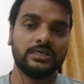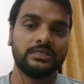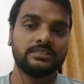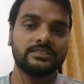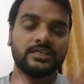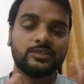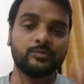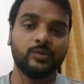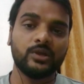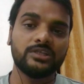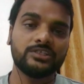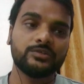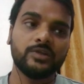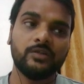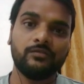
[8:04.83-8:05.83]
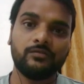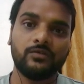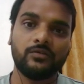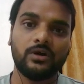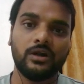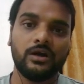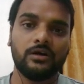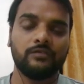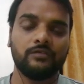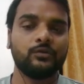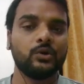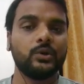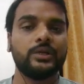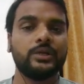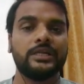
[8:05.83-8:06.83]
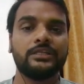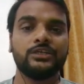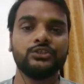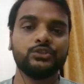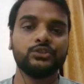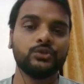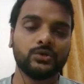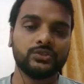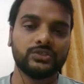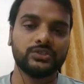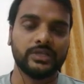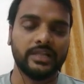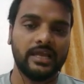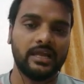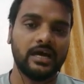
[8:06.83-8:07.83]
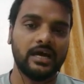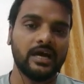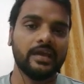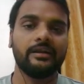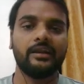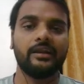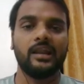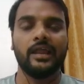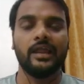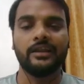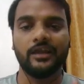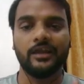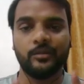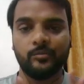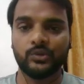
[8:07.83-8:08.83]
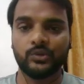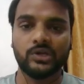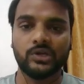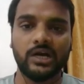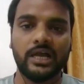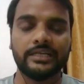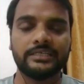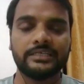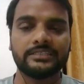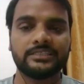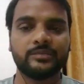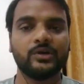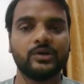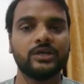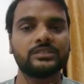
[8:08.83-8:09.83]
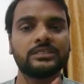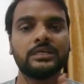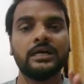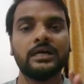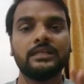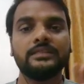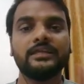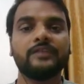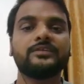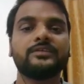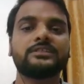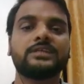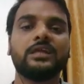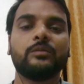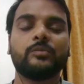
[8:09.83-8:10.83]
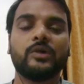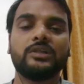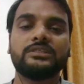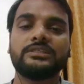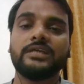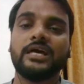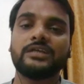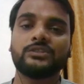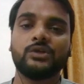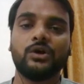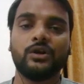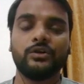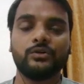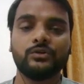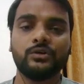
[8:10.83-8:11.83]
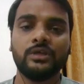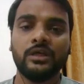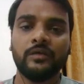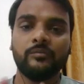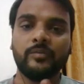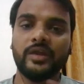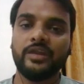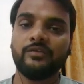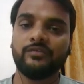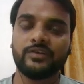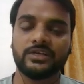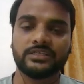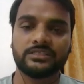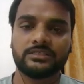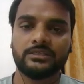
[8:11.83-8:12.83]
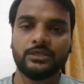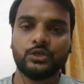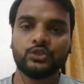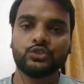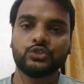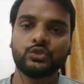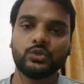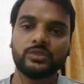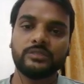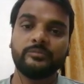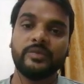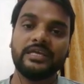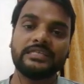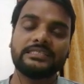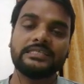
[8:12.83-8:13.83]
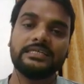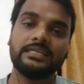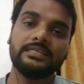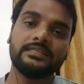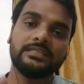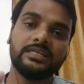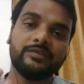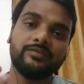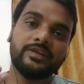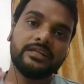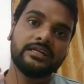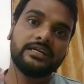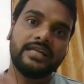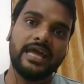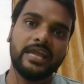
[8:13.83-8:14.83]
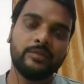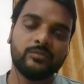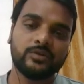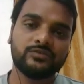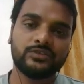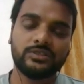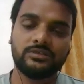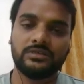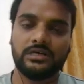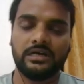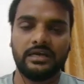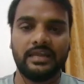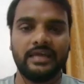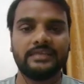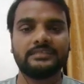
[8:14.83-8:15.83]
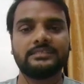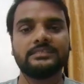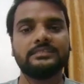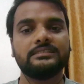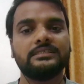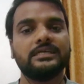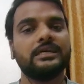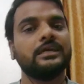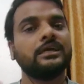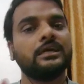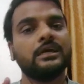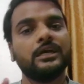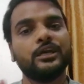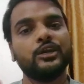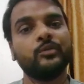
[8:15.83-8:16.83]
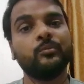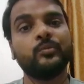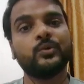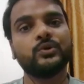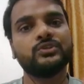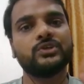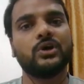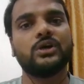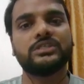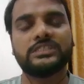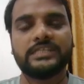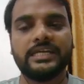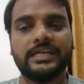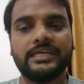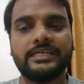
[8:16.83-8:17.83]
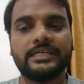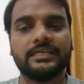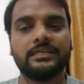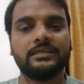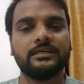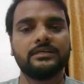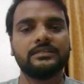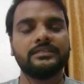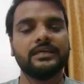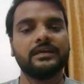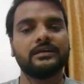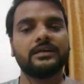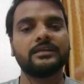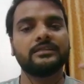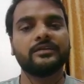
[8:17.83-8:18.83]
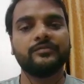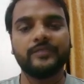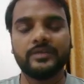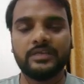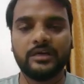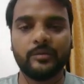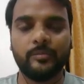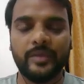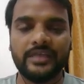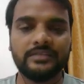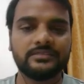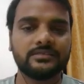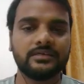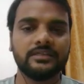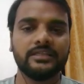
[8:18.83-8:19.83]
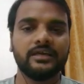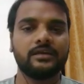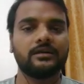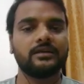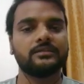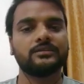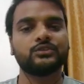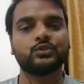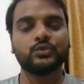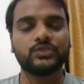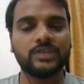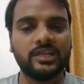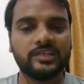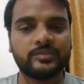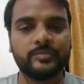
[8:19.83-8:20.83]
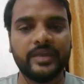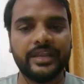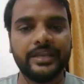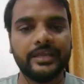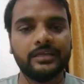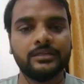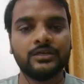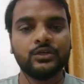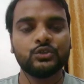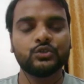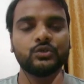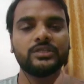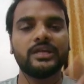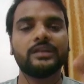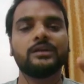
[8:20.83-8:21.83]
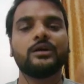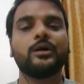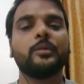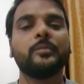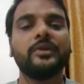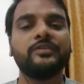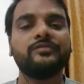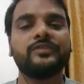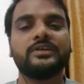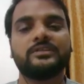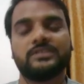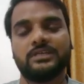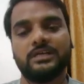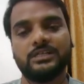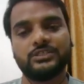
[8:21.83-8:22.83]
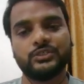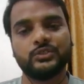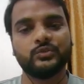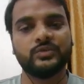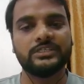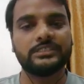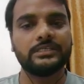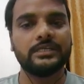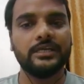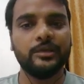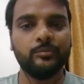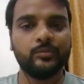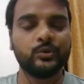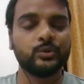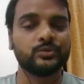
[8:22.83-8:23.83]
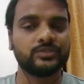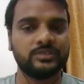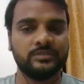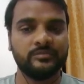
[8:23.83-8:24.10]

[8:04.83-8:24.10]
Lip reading: Such policy will followed in the Eurozone like Ireland and Portugal, etc., because their fiscal policy has gone to very worse. So basically, even the time of crisis, they impose austerity. They cut the pension, they cut the social spending, so that government fiscal situation improves.